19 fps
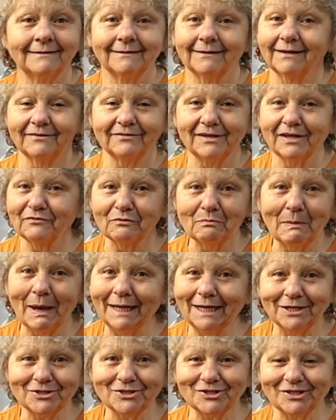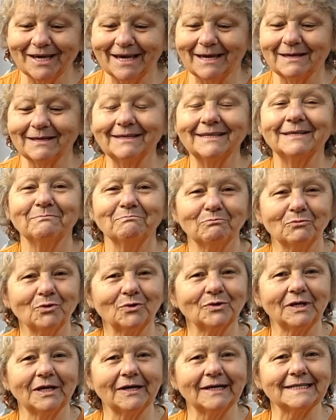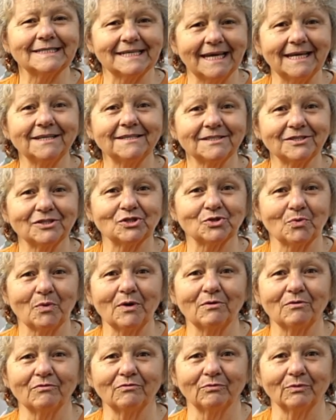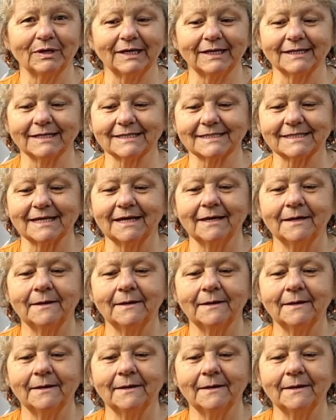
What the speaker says: I've never managed that. More like 10 to 12 weeks.